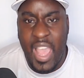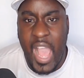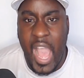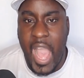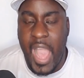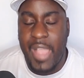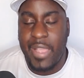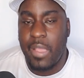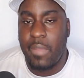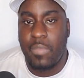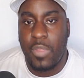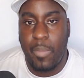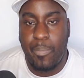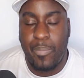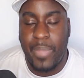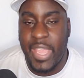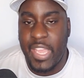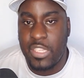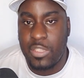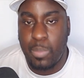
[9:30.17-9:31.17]
I am the
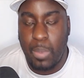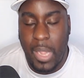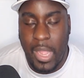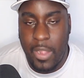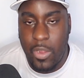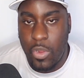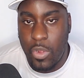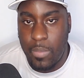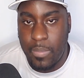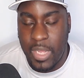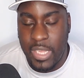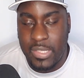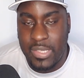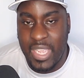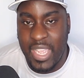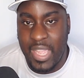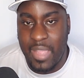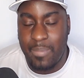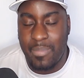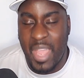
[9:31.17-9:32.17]
best player on my
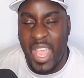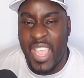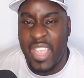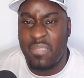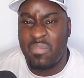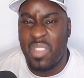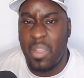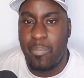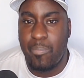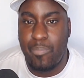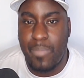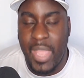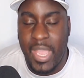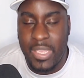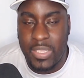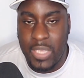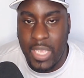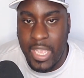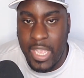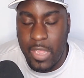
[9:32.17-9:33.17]
team, I am the
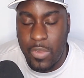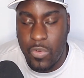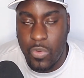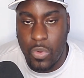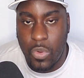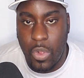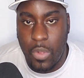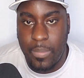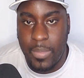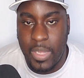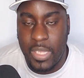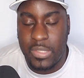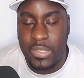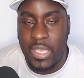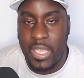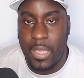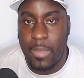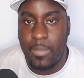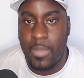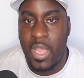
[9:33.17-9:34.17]
best hitter on my
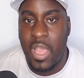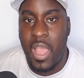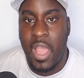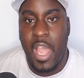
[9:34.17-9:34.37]
team,